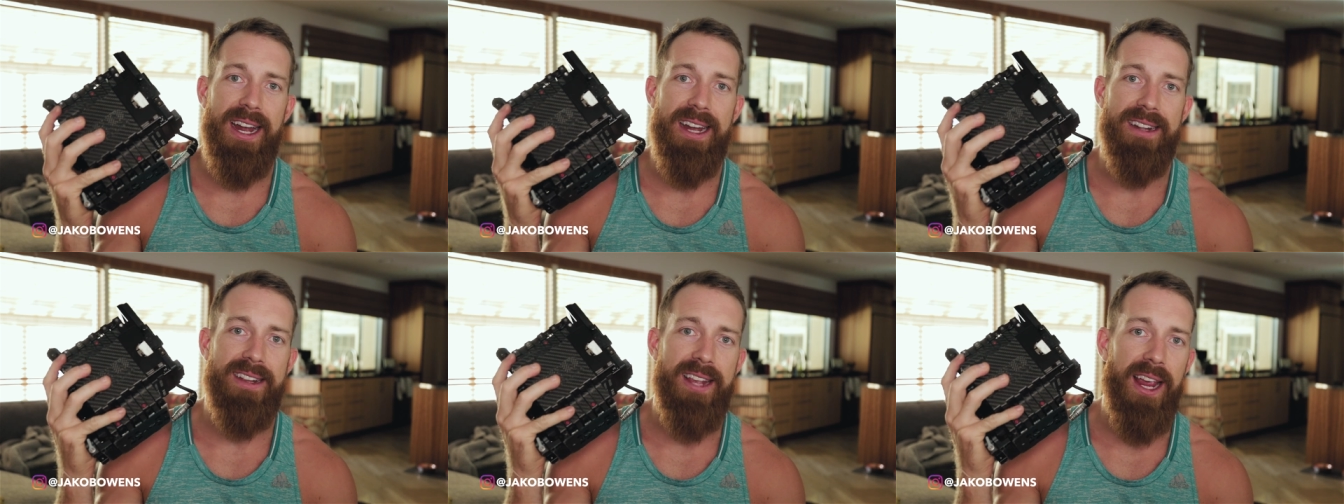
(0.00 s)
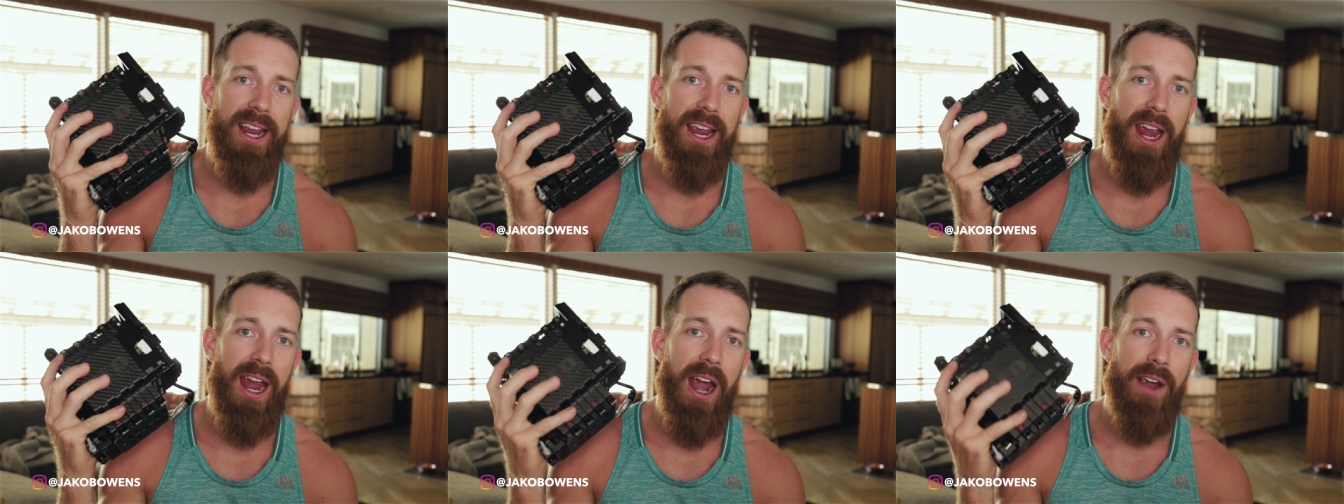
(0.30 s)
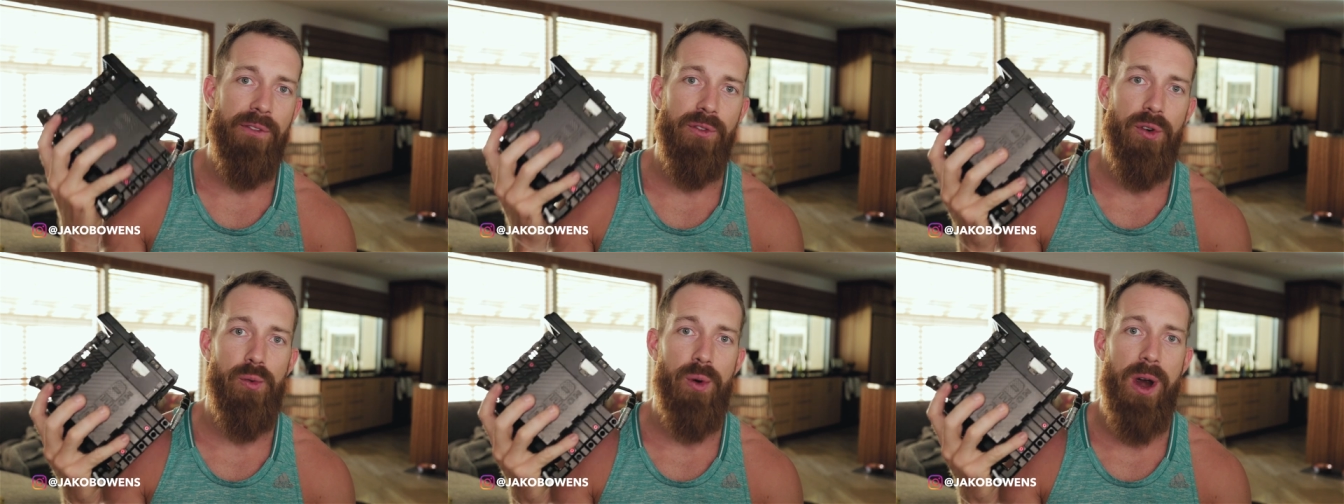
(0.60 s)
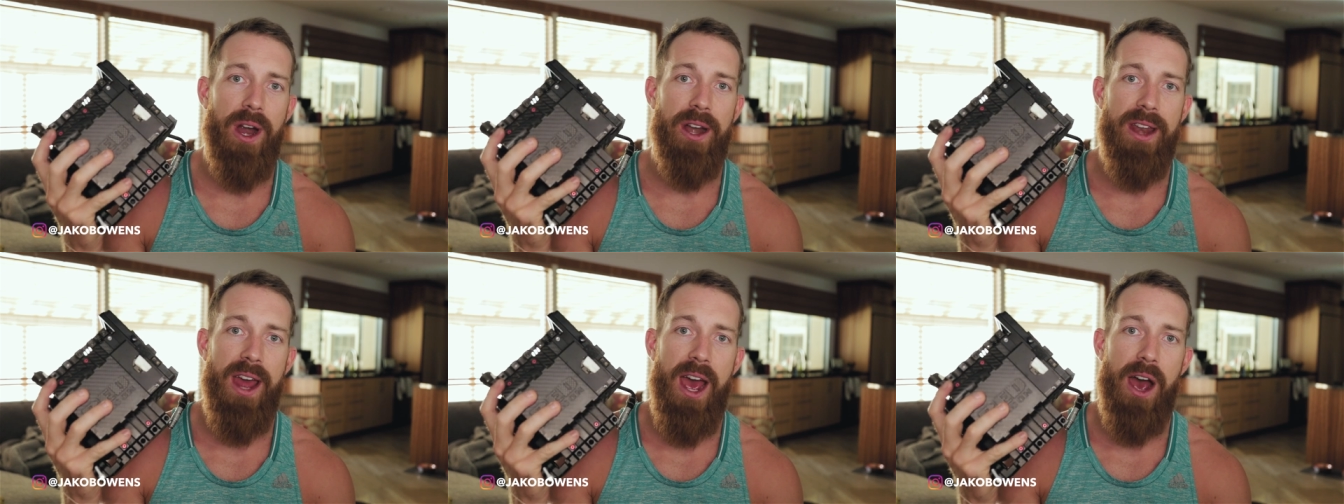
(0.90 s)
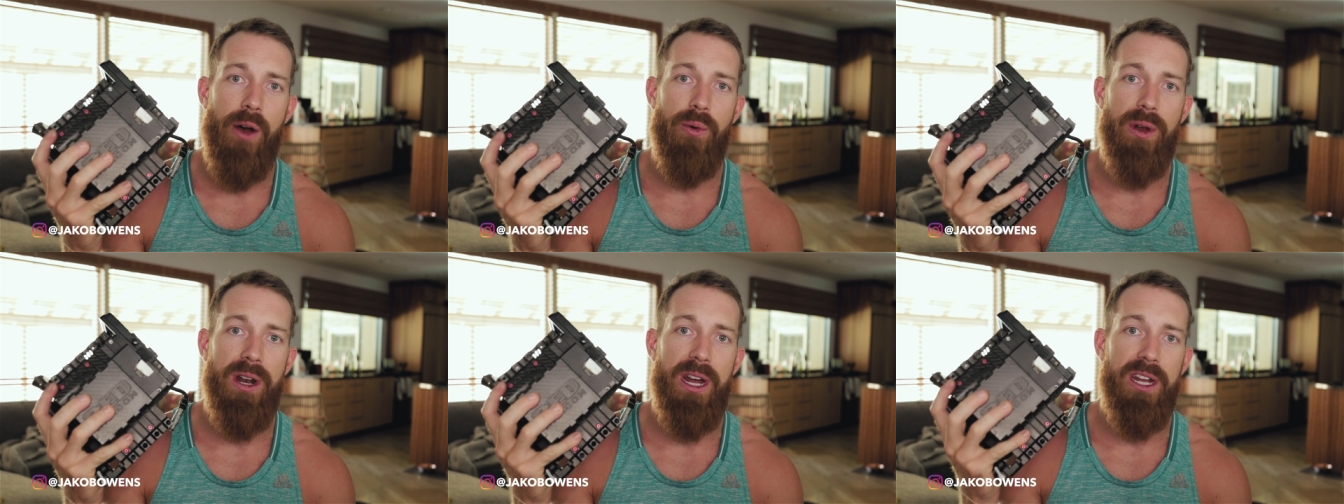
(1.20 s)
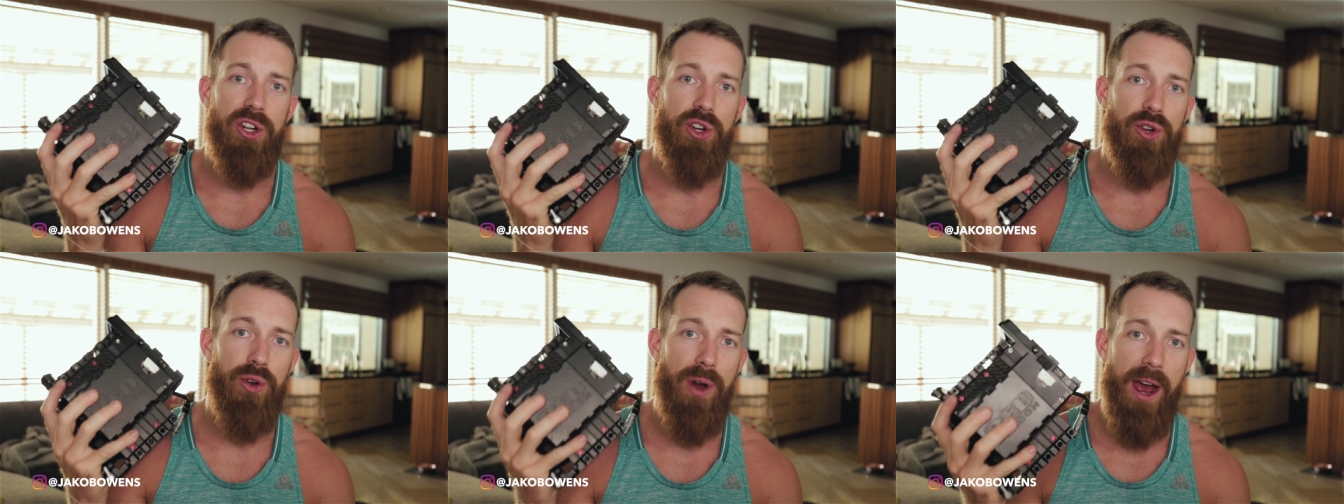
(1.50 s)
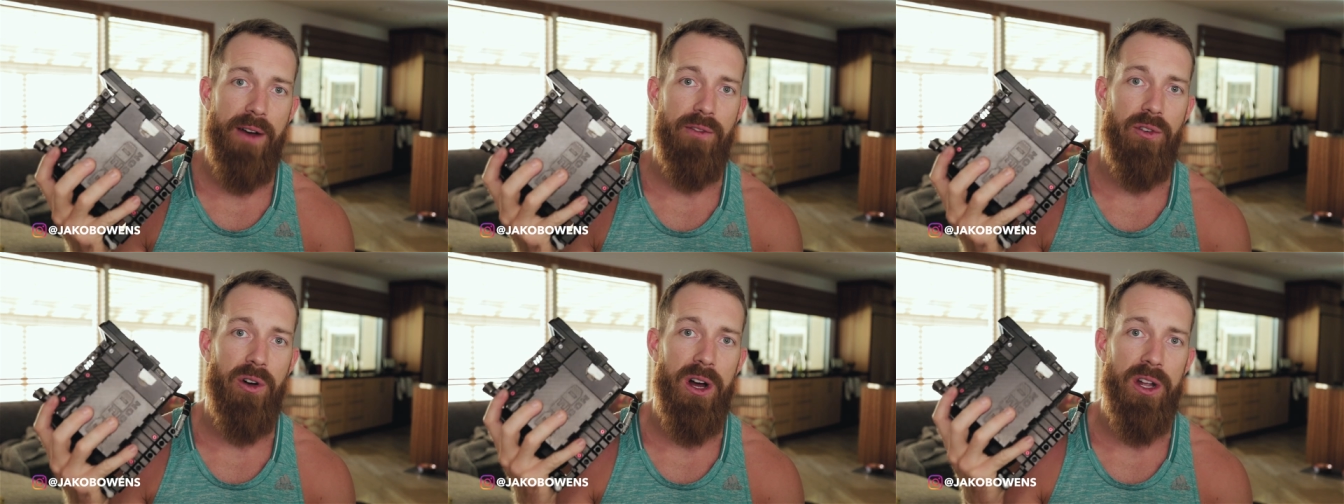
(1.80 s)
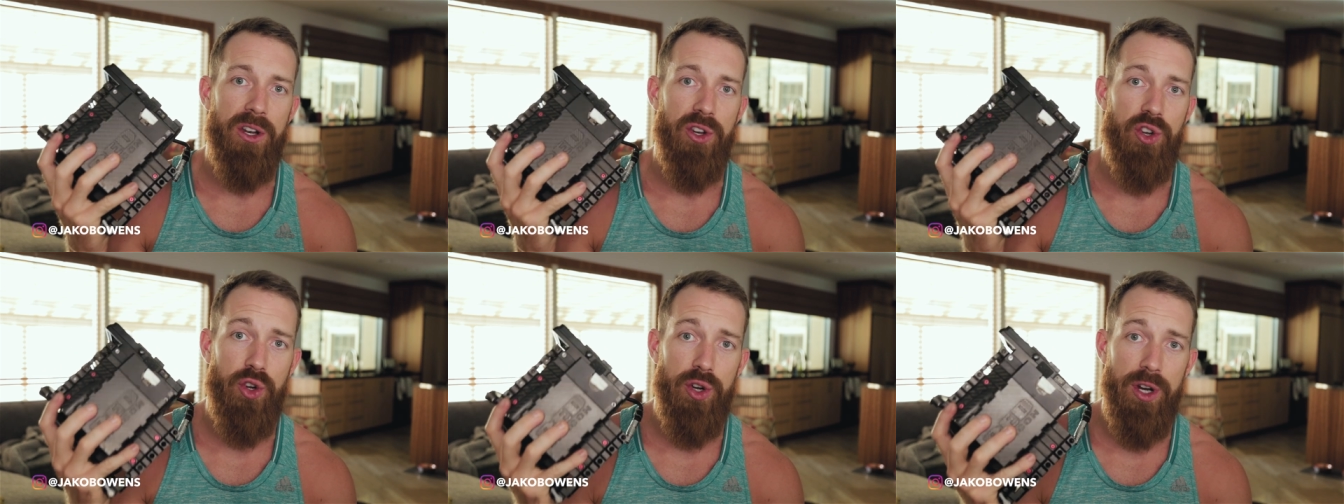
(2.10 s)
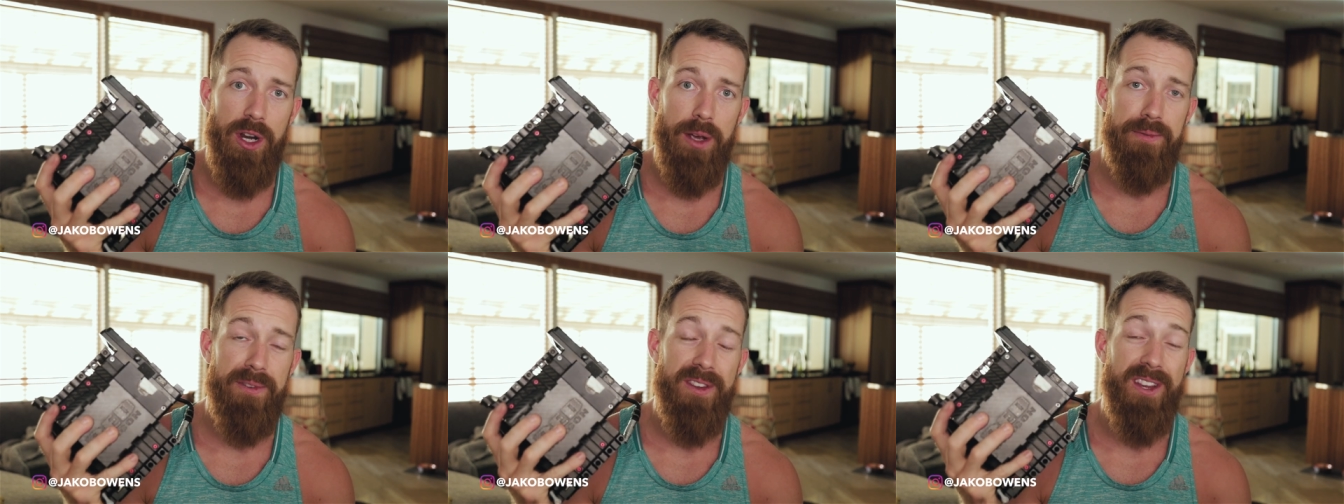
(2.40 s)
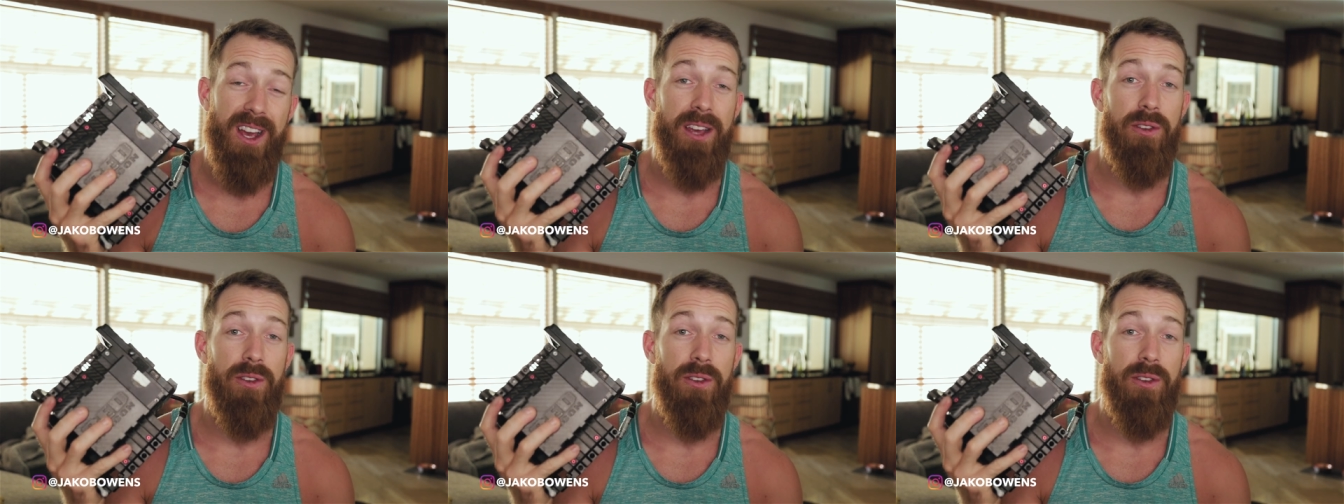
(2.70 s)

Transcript: I take it everywhere now when I travel on trips.